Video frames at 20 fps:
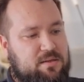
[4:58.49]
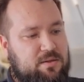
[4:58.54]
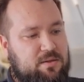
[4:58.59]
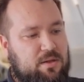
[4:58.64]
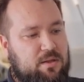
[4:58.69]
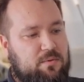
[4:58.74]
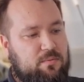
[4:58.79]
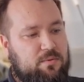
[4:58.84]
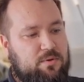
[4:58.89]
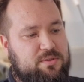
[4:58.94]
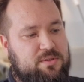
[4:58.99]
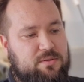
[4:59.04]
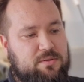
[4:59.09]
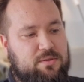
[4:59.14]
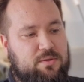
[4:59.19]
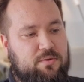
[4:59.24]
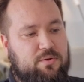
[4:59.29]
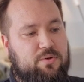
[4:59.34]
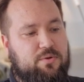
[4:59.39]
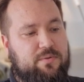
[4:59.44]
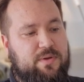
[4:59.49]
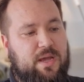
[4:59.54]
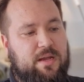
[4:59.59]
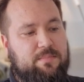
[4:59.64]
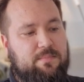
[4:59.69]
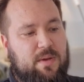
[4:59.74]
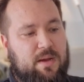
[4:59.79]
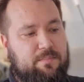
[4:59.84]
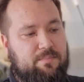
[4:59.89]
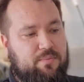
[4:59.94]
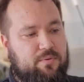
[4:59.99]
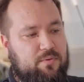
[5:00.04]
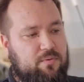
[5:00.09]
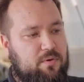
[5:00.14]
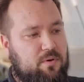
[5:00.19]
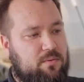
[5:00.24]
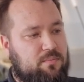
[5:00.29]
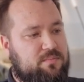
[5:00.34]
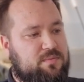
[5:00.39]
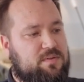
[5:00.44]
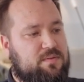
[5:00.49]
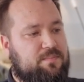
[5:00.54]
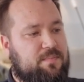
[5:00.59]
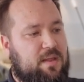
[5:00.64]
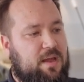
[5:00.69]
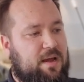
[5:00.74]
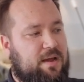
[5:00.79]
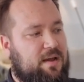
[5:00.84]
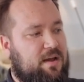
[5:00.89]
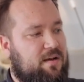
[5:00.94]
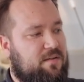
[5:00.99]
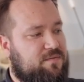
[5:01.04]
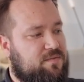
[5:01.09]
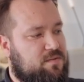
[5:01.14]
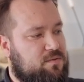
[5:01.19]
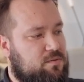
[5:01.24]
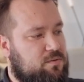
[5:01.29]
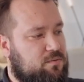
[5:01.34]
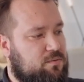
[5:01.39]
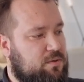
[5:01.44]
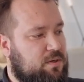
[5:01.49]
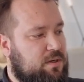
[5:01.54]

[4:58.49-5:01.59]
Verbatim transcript: In other words, to create my prompt, I have to